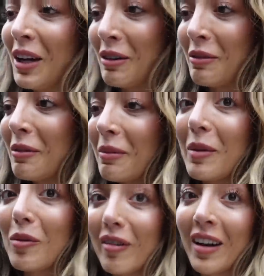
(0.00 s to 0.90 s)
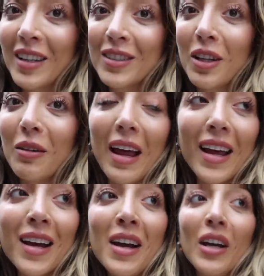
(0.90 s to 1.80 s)
so we were running so
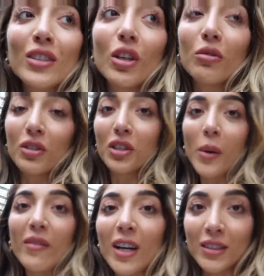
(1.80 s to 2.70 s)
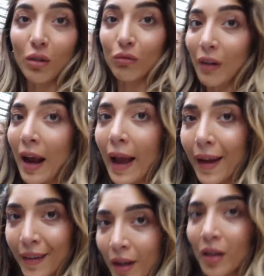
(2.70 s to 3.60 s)
late so the two of us ran